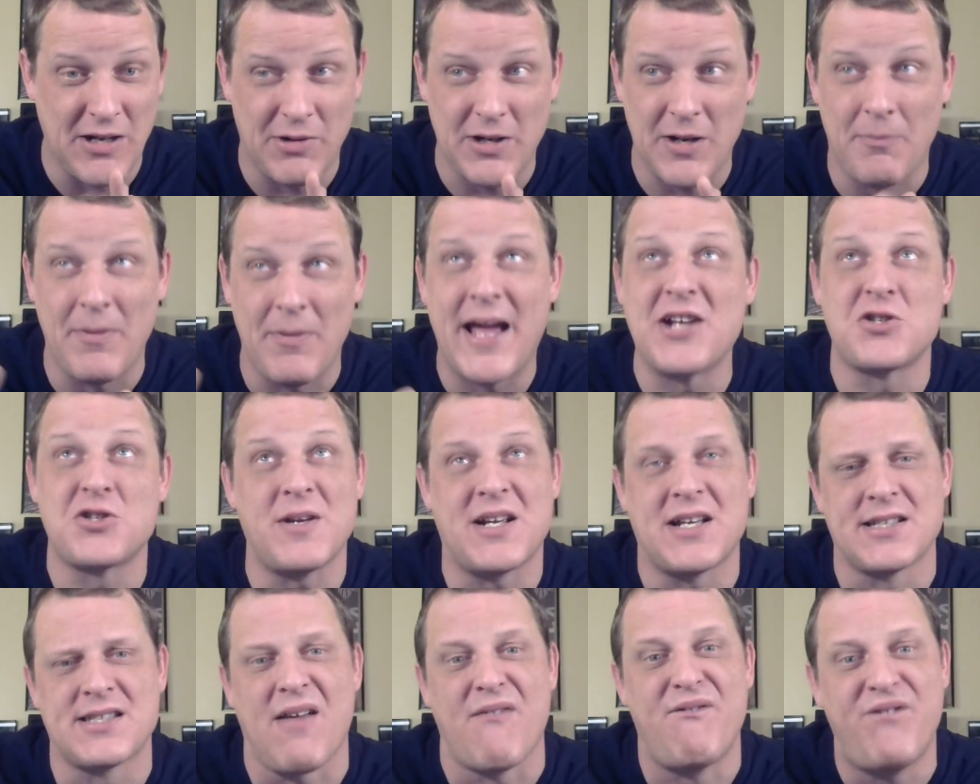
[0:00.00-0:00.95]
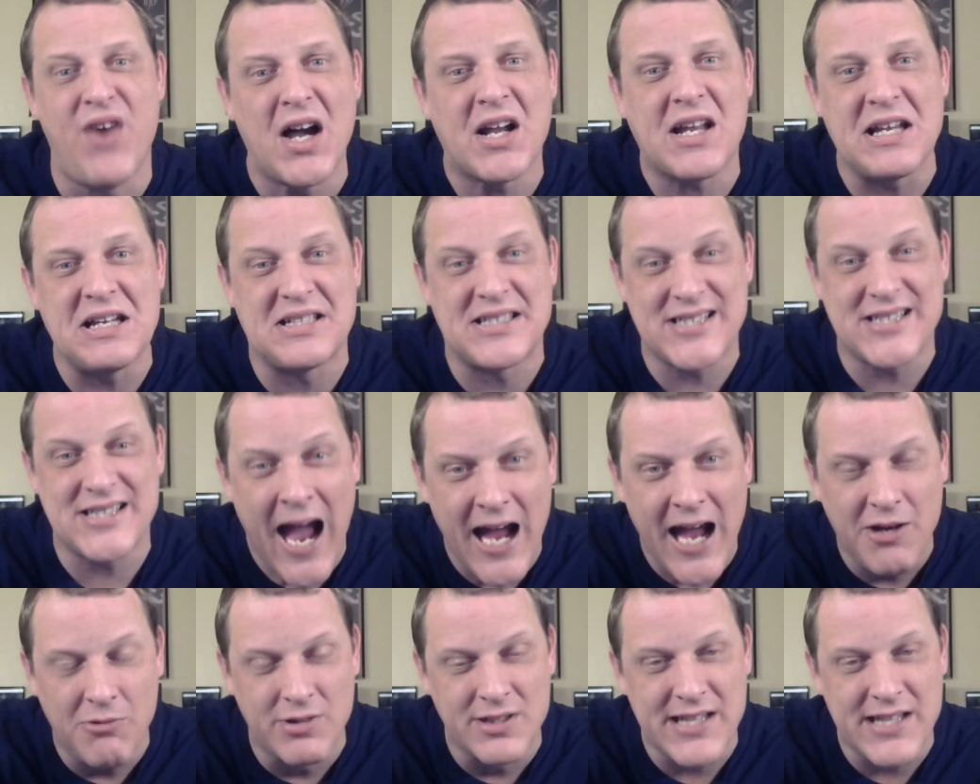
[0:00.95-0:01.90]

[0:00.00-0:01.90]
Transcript: I would imagine, because the fucking sign